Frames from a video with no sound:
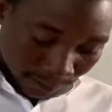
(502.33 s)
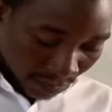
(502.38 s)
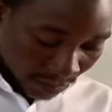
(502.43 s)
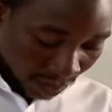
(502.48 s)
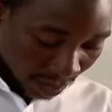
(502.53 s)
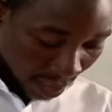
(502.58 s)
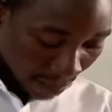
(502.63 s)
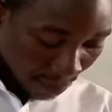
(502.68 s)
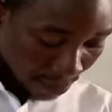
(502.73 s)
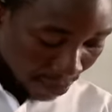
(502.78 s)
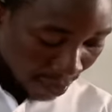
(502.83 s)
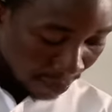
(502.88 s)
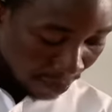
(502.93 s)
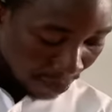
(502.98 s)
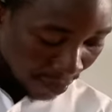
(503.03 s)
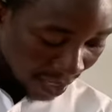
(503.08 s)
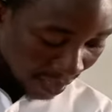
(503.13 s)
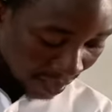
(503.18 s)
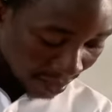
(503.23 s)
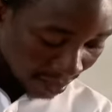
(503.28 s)
the
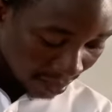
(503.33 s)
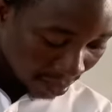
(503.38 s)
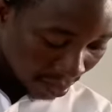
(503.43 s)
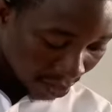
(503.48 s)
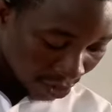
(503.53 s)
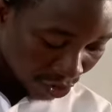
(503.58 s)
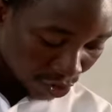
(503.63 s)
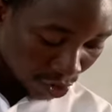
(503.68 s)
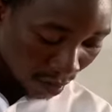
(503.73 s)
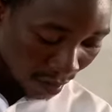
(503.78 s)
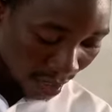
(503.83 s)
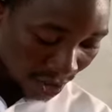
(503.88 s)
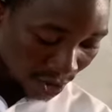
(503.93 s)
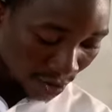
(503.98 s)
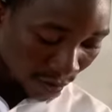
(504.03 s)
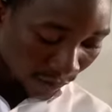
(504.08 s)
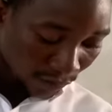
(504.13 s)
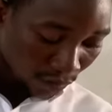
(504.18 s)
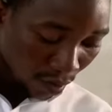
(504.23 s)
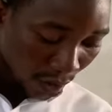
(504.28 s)
prepaid insurance
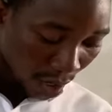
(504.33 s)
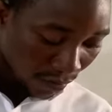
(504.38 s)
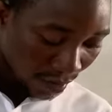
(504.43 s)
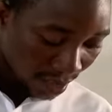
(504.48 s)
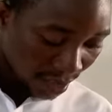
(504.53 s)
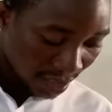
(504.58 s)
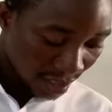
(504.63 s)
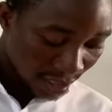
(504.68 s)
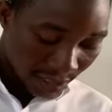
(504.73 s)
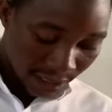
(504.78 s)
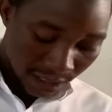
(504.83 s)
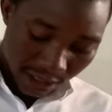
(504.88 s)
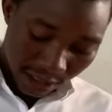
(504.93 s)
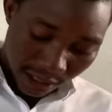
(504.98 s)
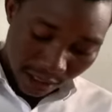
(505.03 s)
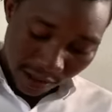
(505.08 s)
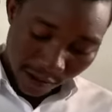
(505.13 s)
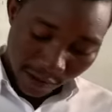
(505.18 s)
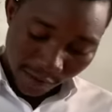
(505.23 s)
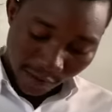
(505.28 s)
of 200 cedis
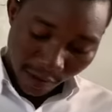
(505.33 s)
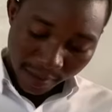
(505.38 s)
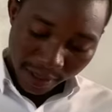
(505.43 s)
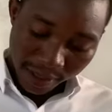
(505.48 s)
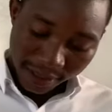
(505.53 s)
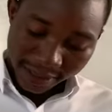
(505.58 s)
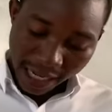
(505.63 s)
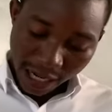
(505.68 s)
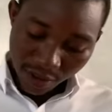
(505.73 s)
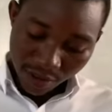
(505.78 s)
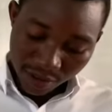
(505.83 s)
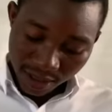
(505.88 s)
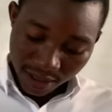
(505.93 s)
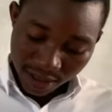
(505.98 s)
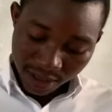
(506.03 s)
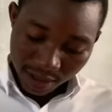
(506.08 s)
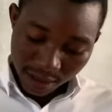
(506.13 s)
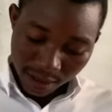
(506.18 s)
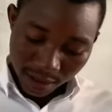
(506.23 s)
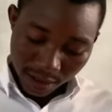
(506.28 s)
from the
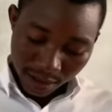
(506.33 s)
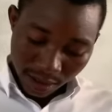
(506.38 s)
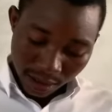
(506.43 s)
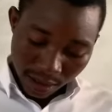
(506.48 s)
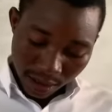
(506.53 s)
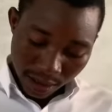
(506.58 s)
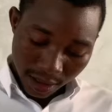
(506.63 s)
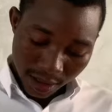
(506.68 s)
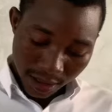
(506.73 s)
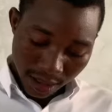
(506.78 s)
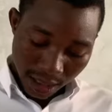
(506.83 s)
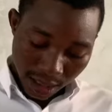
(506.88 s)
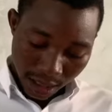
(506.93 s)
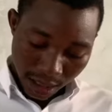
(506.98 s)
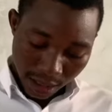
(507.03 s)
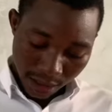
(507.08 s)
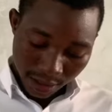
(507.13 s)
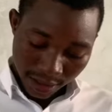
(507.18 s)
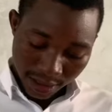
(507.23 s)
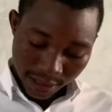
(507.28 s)
1,000
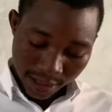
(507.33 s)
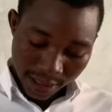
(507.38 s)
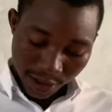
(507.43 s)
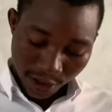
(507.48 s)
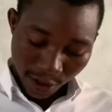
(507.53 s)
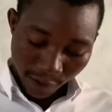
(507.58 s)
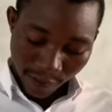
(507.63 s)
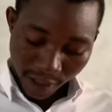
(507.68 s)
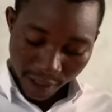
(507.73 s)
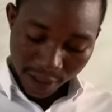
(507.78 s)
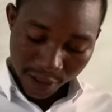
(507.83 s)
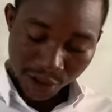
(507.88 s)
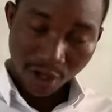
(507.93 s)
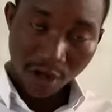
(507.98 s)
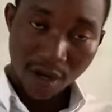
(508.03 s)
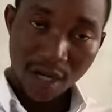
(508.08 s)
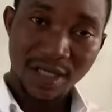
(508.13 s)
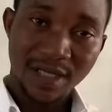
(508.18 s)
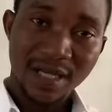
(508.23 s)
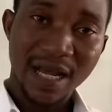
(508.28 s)
cedis of an
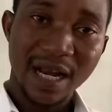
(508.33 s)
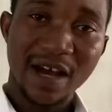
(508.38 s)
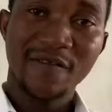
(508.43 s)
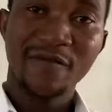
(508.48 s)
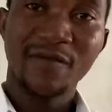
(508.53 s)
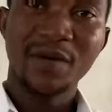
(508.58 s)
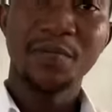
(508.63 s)
insurance that have been